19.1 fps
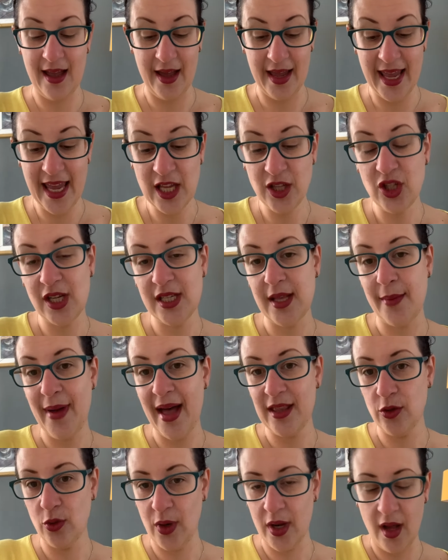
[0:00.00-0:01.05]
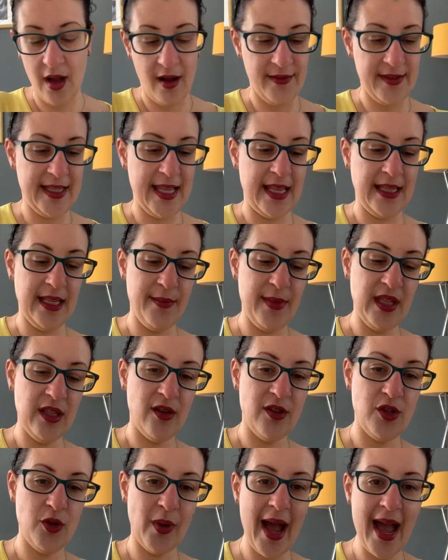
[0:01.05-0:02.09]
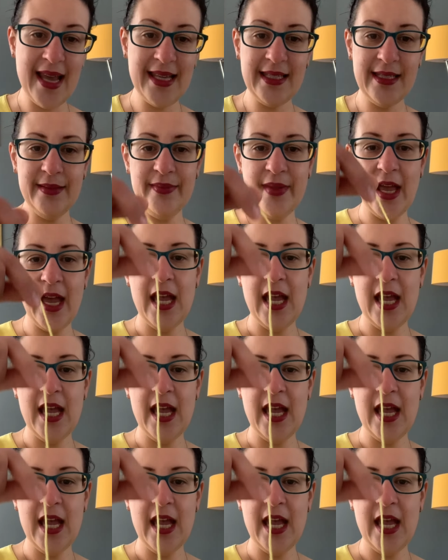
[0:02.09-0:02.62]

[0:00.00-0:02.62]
An inch is about 2.5 centimeters, you guys.